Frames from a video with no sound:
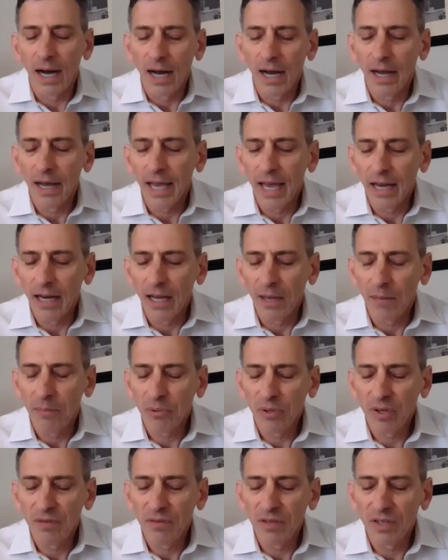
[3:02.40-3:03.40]
uh, at a
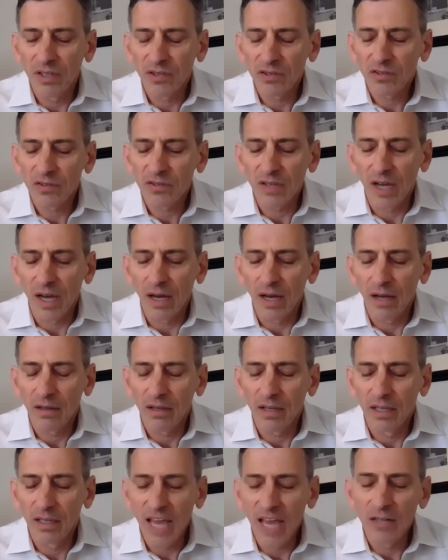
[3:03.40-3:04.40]
previous uh,
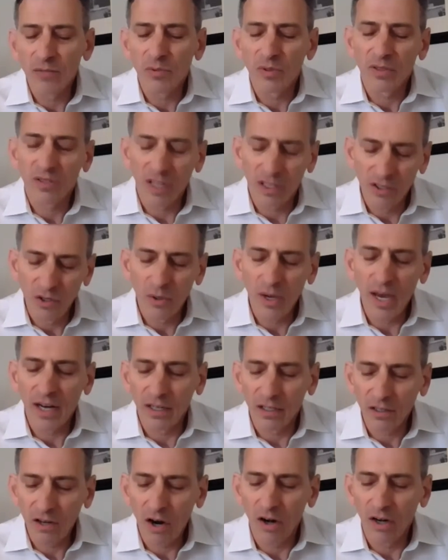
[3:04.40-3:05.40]
engagement that you
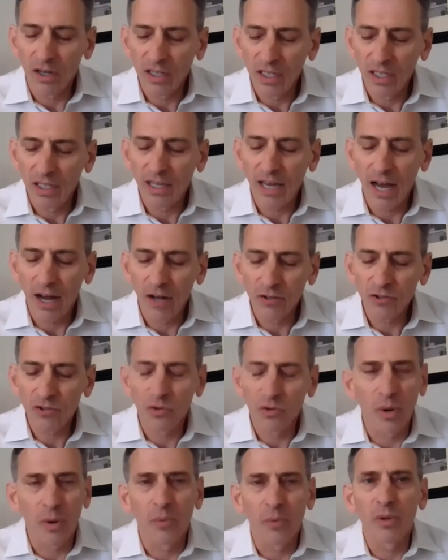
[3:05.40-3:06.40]
had at Carnegie
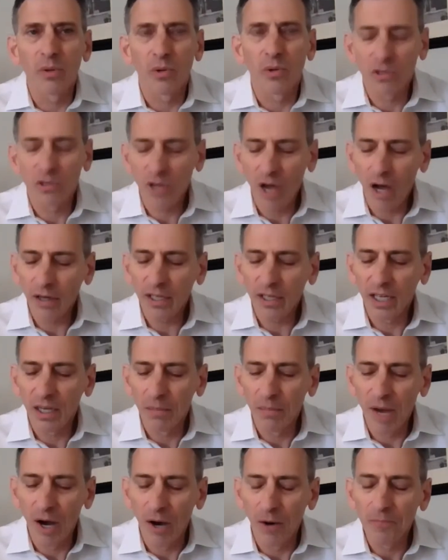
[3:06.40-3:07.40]
Council when we were talking
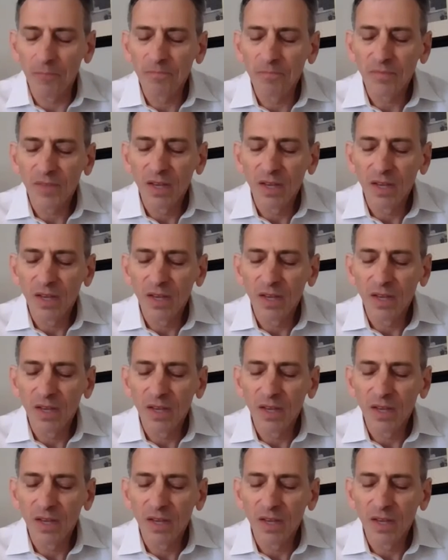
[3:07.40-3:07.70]
about